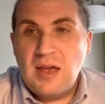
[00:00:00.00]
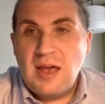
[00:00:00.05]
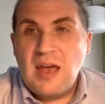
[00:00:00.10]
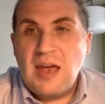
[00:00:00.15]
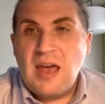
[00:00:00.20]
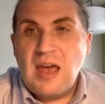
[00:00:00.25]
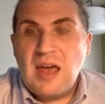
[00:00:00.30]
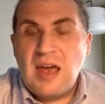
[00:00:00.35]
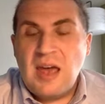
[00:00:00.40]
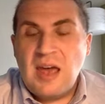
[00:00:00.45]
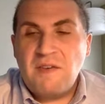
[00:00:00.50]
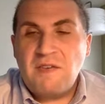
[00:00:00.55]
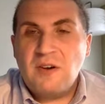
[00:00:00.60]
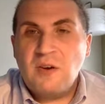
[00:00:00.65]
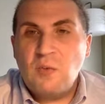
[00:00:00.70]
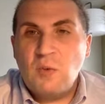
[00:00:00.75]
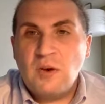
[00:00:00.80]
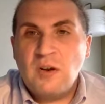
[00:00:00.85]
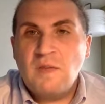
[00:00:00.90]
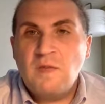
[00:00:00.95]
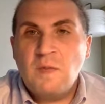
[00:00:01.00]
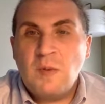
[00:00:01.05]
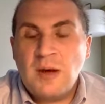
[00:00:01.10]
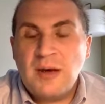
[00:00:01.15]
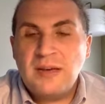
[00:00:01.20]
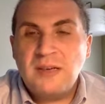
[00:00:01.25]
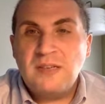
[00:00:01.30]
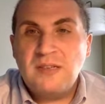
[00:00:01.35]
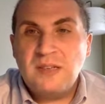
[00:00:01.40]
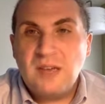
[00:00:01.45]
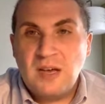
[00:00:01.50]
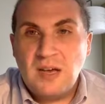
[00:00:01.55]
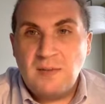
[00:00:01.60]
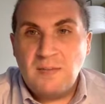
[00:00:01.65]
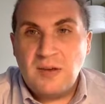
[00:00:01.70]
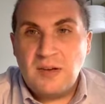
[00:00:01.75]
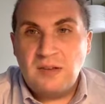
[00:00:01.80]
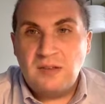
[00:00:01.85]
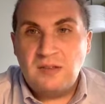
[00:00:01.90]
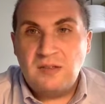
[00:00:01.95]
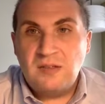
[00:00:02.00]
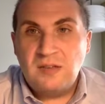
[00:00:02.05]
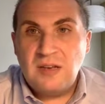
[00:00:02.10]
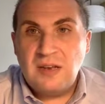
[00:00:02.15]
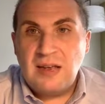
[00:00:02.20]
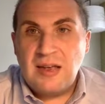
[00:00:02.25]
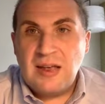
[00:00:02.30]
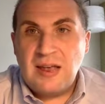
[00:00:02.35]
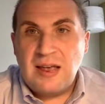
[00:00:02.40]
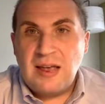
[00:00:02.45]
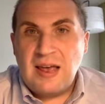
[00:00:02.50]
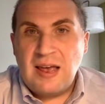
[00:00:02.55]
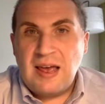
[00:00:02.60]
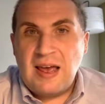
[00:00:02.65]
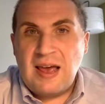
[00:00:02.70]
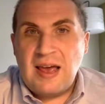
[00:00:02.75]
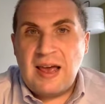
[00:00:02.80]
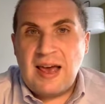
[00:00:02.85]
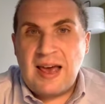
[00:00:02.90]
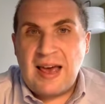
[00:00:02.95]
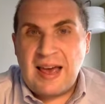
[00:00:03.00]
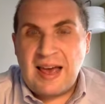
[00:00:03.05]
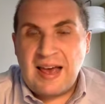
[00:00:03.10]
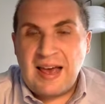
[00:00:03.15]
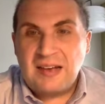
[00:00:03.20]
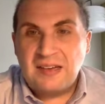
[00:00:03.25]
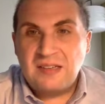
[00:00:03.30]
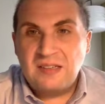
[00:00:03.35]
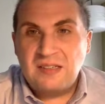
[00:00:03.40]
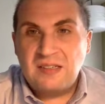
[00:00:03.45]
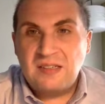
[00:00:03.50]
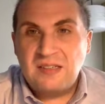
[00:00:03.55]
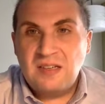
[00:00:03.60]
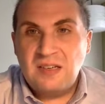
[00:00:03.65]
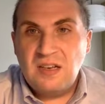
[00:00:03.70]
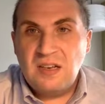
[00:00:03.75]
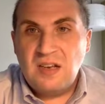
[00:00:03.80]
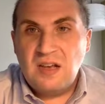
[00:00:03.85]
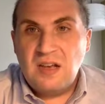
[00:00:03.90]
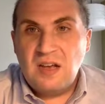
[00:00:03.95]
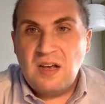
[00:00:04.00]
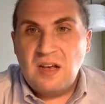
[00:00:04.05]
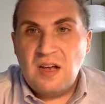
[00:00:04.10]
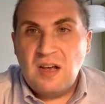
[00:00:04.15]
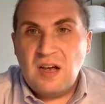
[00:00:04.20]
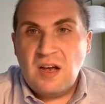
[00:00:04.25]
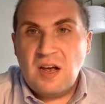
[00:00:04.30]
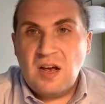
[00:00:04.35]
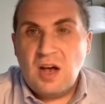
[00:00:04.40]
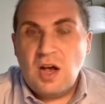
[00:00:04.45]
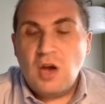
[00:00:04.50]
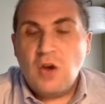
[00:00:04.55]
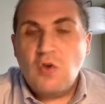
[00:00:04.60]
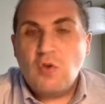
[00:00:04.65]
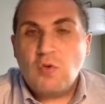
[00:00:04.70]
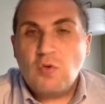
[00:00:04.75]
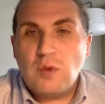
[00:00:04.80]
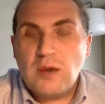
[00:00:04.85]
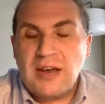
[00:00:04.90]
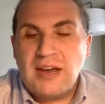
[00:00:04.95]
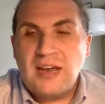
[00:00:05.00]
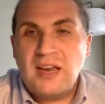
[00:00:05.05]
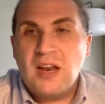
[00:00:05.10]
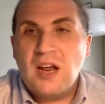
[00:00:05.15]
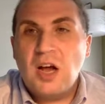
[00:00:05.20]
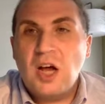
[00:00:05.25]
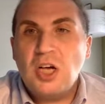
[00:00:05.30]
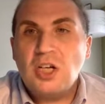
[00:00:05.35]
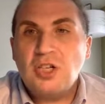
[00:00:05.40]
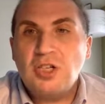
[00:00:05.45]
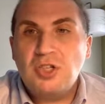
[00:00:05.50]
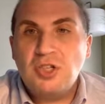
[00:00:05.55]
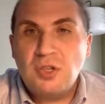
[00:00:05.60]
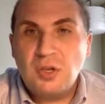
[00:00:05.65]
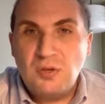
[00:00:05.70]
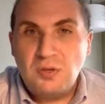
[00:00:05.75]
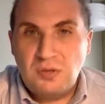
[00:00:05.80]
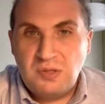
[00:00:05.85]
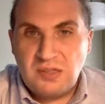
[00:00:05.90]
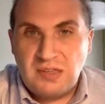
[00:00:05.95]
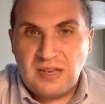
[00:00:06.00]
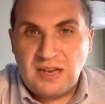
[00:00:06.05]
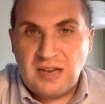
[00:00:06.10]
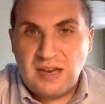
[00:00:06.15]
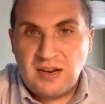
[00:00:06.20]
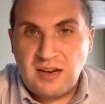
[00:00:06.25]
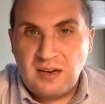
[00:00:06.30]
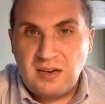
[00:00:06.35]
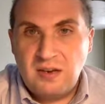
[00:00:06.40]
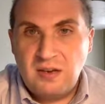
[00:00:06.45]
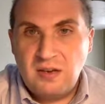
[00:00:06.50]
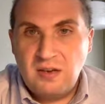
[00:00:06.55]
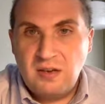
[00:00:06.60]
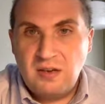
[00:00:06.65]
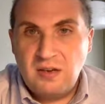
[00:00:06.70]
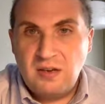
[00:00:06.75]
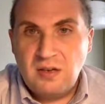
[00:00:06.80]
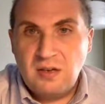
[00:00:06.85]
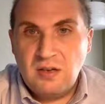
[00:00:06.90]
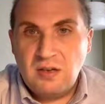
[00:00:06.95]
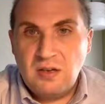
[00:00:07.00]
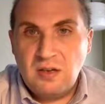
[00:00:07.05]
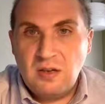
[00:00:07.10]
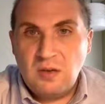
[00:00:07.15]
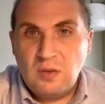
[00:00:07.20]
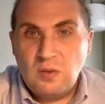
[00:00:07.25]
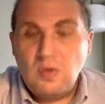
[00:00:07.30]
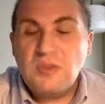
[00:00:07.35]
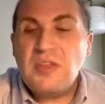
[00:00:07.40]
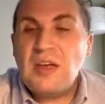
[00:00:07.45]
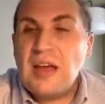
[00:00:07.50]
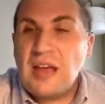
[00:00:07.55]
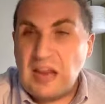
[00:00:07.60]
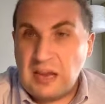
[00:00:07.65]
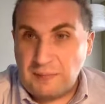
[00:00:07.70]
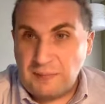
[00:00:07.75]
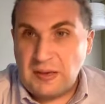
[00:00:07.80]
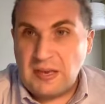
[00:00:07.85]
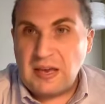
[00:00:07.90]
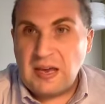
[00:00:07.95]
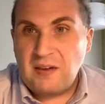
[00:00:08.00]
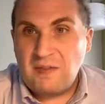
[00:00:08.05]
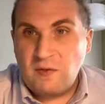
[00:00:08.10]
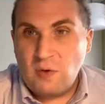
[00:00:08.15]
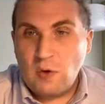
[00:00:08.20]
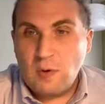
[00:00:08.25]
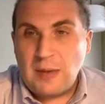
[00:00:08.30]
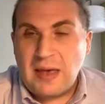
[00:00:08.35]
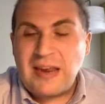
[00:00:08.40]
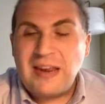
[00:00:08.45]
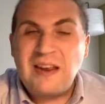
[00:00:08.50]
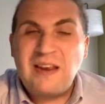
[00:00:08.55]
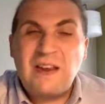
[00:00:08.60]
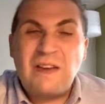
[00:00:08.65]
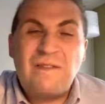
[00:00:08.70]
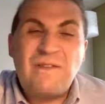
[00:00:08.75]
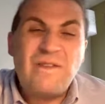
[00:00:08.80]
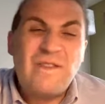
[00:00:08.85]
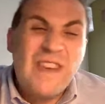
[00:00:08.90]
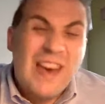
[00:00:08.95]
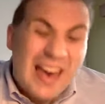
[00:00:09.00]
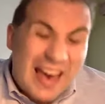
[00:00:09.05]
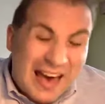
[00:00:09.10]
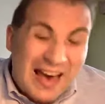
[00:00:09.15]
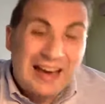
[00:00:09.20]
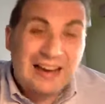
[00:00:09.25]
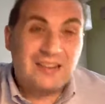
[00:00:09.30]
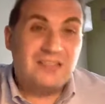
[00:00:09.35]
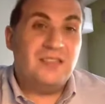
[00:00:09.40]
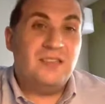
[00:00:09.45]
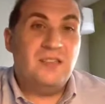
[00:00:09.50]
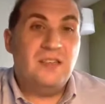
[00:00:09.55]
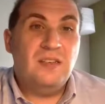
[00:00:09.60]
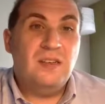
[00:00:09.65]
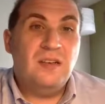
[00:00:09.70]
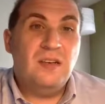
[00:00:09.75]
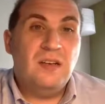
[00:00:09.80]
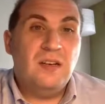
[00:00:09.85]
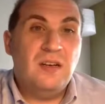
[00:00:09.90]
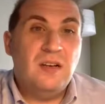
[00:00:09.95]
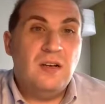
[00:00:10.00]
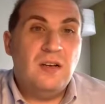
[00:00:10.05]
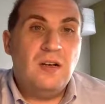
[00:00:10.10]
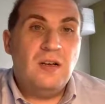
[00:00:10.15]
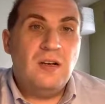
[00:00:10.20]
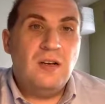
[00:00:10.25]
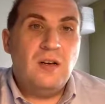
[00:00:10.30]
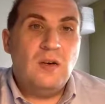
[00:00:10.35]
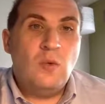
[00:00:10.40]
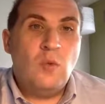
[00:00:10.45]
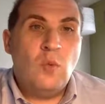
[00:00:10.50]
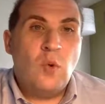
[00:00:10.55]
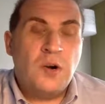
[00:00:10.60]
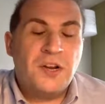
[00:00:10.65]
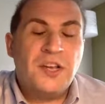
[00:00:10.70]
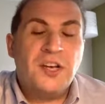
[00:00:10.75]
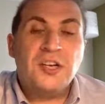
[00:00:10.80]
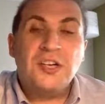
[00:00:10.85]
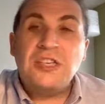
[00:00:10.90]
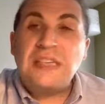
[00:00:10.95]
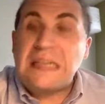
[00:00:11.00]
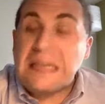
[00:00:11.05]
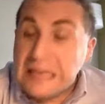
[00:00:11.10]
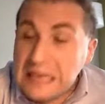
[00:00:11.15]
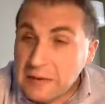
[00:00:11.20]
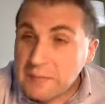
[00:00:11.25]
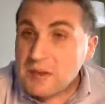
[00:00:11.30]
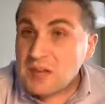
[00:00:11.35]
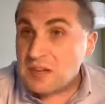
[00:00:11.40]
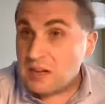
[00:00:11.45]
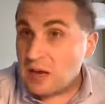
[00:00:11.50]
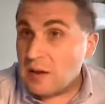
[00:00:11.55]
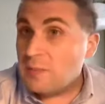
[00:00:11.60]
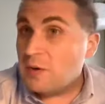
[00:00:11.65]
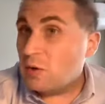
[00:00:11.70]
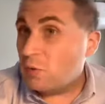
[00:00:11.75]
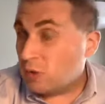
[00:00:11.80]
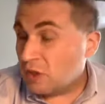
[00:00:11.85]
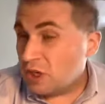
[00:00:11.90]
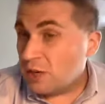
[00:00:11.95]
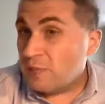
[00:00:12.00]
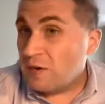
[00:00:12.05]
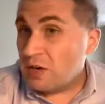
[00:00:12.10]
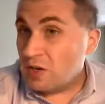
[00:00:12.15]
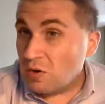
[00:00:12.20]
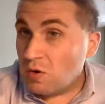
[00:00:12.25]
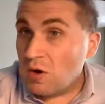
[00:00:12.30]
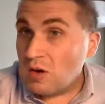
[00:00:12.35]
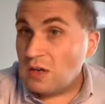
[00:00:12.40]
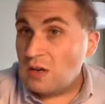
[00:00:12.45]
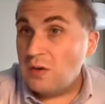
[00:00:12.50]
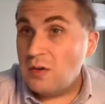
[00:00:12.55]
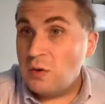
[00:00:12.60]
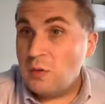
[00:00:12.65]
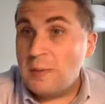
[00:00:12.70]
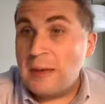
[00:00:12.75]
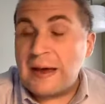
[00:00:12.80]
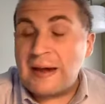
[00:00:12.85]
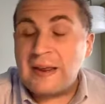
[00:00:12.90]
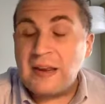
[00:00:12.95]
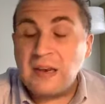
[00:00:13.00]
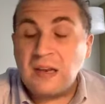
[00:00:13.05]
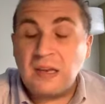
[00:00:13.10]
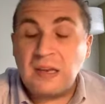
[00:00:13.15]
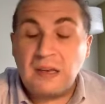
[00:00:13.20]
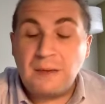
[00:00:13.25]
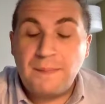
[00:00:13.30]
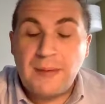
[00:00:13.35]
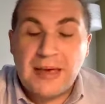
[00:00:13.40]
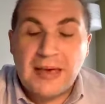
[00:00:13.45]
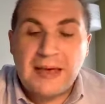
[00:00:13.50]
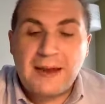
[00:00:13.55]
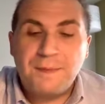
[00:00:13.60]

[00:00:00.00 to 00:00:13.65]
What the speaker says: Every one of my assignments has a grade associated with APA format. And in fact, one of your team assignments, which I'm going to talk to you about in a little bit,